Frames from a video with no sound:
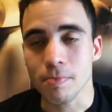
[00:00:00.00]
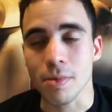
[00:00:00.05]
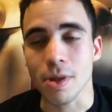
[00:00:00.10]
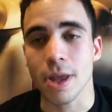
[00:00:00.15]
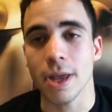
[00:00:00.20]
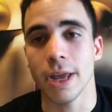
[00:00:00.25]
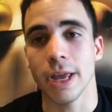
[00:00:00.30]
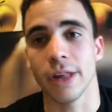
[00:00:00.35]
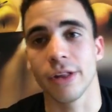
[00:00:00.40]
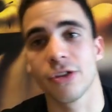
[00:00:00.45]

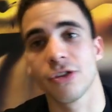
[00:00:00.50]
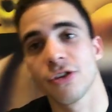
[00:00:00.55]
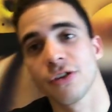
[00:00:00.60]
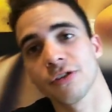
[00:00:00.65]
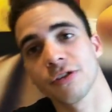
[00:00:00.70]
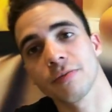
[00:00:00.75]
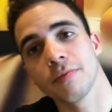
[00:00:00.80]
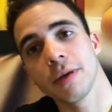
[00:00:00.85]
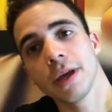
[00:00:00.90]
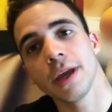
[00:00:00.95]
it's
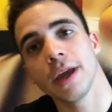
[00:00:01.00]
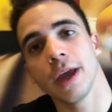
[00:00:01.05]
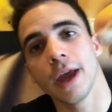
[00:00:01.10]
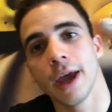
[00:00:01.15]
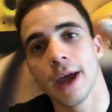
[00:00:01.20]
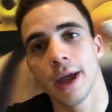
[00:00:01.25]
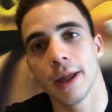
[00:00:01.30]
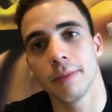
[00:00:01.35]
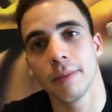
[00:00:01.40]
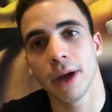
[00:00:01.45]
just me
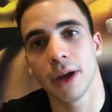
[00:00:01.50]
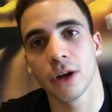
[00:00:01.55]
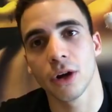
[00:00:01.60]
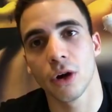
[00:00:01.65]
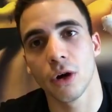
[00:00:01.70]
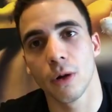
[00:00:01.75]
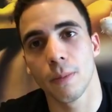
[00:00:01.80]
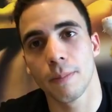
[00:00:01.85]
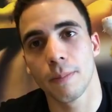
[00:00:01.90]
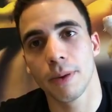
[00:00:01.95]
and my
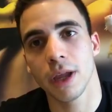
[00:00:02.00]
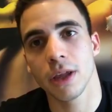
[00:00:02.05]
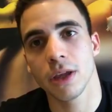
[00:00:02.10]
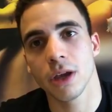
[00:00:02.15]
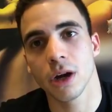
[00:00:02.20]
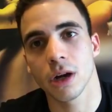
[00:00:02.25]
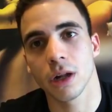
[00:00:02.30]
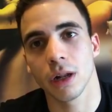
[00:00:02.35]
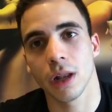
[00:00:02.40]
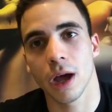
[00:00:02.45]
girl
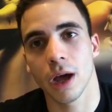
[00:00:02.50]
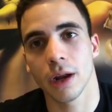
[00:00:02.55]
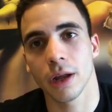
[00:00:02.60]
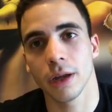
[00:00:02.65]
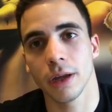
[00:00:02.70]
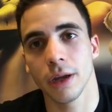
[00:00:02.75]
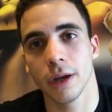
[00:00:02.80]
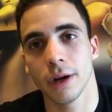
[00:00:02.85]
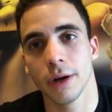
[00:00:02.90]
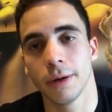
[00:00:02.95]
Pina Colada
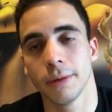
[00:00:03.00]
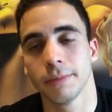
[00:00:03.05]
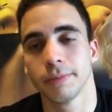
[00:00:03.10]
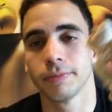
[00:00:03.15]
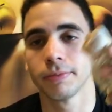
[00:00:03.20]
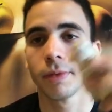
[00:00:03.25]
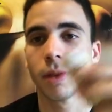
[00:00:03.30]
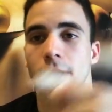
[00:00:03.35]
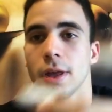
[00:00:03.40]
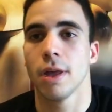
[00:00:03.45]
here,
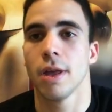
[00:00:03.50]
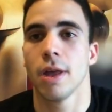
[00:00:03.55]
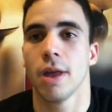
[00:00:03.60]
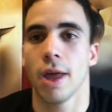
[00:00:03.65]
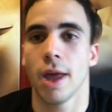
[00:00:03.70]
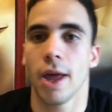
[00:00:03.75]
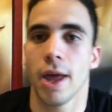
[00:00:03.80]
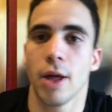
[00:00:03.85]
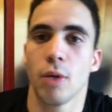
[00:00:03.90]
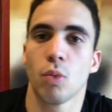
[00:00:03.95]

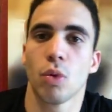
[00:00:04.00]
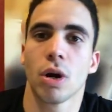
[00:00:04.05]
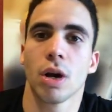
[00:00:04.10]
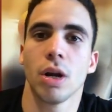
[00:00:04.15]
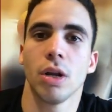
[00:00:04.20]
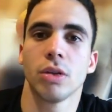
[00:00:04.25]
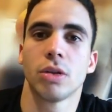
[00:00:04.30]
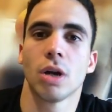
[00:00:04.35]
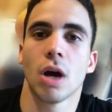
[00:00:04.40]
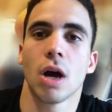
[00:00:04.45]
and we're
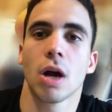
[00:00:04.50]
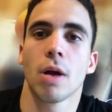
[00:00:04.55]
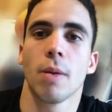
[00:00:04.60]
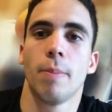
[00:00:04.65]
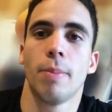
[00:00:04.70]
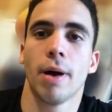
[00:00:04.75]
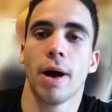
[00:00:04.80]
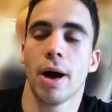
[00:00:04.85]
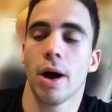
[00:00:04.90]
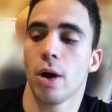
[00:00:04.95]
gonna talk
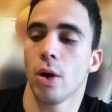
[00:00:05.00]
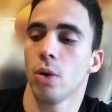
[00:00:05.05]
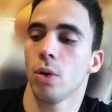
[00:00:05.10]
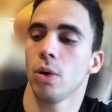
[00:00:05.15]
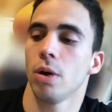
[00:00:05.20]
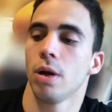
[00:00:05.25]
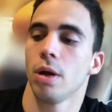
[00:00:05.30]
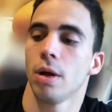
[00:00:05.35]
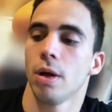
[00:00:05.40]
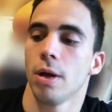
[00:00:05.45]

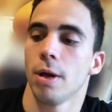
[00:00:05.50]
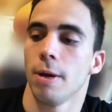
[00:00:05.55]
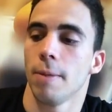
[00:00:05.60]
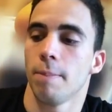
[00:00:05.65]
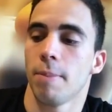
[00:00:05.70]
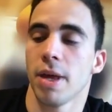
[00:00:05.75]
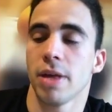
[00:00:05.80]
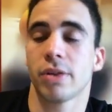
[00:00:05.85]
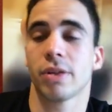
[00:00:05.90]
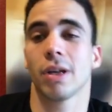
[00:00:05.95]
about
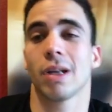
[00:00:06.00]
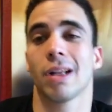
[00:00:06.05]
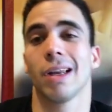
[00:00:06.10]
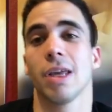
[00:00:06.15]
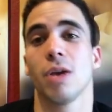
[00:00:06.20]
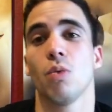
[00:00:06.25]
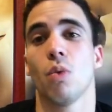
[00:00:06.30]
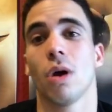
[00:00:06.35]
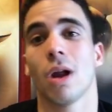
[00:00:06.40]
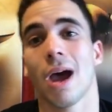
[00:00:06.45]

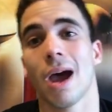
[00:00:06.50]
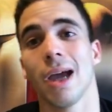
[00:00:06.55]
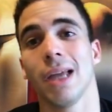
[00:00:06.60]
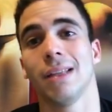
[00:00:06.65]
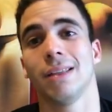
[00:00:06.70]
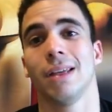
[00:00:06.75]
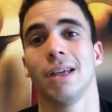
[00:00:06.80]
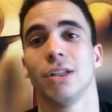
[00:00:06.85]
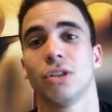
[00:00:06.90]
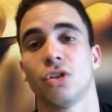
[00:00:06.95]
basically what I
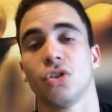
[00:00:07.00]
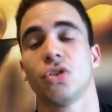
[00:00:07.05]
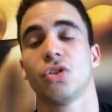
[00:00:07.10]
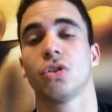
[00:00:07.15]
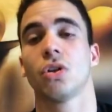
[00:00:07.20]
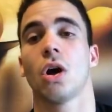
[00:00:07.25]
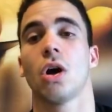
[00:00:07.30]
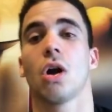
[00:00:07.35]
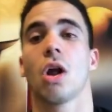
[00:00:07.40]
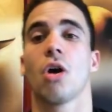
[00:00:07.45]
did to
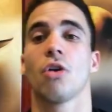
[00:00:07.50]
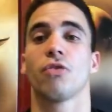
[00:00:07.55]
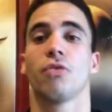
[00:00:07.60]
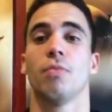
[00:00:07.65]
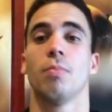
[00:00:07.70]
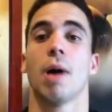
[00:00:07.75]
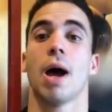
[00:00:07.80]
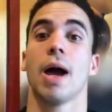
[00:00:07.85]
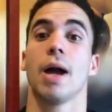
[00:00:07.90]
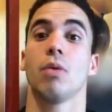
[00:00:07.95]
start off
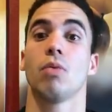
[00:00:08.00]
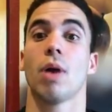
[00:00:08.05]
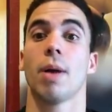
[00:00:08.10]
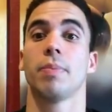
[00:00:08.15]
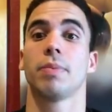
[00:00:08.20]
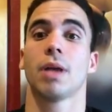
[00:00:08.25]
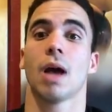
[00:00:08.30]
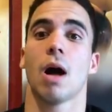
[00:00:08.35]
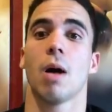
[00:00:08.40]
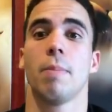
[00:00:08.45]
my
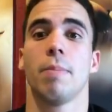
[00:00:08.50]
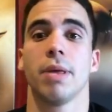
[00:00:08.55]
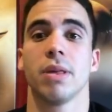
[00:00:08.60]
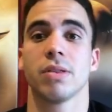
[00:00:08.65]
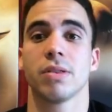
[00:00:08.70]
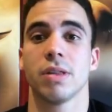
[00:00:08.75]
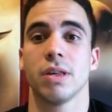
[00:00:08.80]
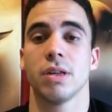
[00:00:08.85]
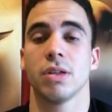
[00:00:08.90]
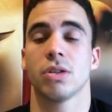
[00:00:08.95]
reptile
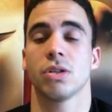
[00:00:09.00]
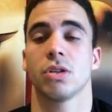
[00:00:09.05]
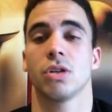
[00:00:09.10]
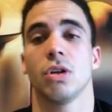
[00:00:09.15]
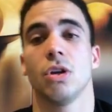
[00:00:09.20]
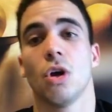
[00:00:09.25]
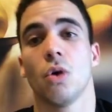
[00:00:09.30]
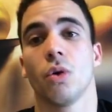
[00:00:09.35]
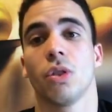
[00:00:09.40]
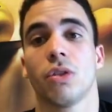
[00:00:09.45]
business,
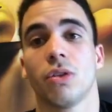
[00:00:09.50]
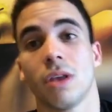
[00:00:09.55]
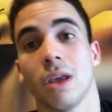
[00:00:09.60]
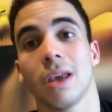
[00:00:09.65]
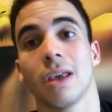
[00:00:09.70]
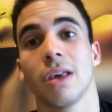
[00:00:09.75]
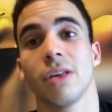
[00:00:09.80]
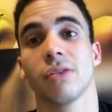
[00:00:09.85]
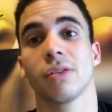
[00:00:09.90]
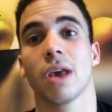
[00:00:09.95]
with
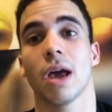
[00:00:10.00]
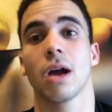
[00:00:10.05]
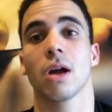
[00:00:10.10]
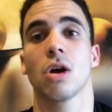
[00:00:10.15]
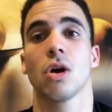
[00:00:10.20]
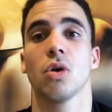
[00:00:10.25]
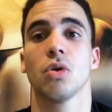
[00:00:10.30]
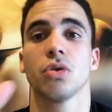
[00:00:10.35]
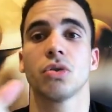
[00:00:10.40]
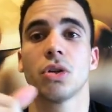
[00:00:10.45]
Tiki's
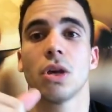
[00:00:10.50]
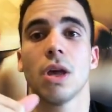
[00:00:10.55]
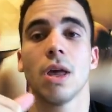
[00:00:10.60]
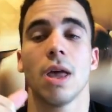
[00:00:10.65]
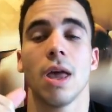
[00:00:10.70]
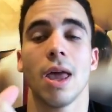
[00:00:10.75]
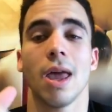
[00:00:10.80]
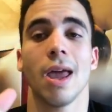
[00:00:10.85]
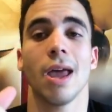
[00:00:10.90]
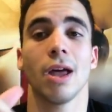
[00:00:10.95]
Geckos,
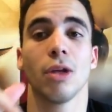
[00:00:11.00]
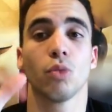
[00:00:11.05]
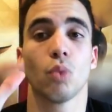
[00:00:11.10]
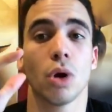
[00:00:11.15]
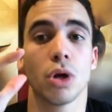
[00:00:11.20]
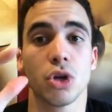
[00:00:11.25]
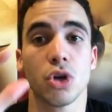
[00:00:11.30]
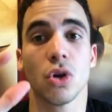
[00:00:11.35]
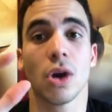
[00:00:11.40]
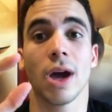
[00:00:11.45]
and
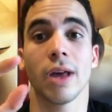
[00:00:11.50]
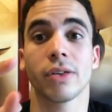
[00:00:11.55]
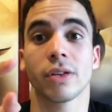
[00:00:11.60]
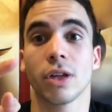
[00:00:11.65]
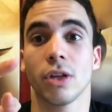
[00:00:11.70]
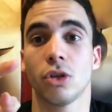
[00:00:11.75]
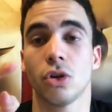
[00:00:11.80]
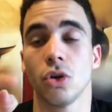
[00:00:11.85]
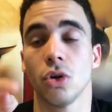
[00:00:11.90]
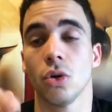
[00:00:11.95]
what you guys
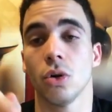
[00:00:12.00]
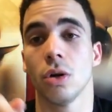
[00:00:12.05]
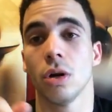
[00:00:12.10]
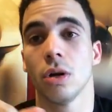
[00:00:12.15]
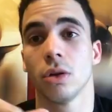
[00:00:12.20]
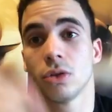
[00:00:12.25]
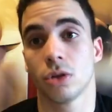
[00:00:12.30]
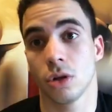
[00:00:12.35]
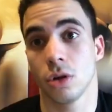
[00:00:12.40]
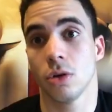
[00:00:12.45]
could do
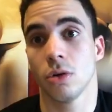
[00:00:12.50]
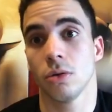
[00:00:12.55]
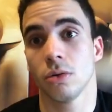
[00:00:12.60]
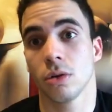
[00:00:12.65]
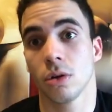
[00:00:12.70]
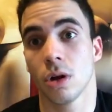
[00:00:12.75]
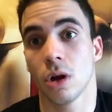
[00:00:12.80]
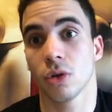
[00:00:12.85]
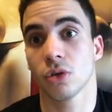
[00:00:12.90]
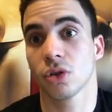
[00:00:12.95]
to,
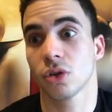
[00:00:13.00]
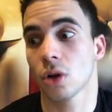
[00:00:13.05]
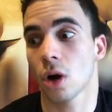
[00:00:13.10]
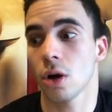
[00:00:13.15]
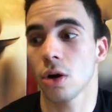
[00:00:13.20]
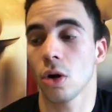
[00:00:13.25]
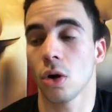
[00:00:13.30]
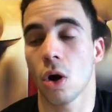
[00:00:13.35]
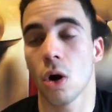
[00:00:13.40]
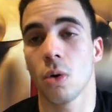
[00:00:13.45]

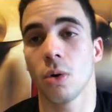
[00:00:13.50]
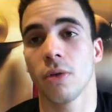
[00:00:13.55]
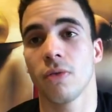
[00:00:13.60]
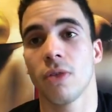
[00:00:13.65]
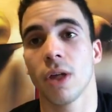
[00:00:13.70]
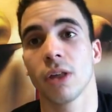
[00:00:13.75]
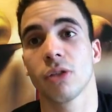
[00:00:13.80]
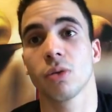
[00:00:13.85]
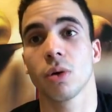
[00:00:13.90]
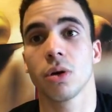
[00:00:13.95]
start your own if
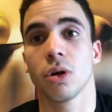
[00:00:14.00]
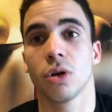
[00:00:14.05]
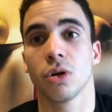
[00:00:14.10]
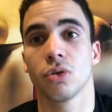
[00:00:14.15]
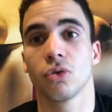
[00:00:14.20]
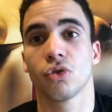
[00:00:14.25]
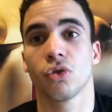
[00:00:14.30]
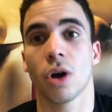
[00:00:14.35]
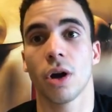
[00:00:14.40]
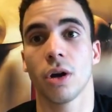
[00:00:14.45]
that's what you're
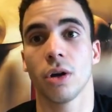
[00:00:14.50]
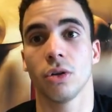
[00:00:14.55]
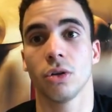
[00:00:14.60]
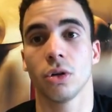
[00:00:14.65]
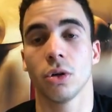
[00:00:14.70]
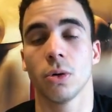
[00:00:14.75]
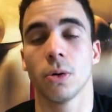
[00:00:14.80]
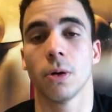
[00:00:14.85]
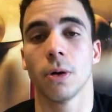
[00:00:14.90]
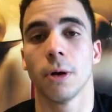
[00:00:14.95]
trying to do.